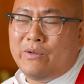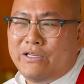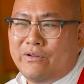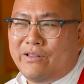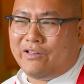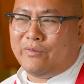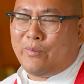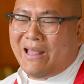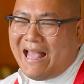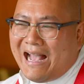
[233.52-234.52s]
we do this, when
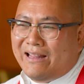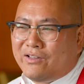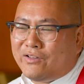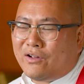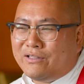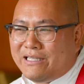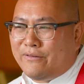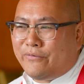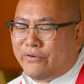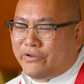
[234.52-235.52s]
we add the salt
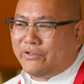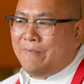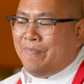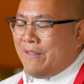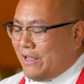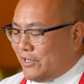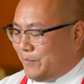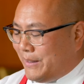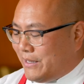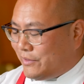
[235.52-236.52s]
in first, is
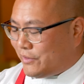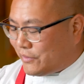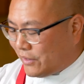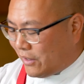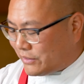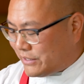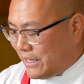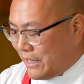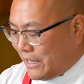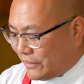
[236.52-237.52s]
because salt,
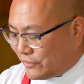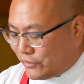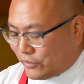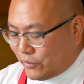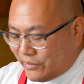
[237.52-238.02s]
as soon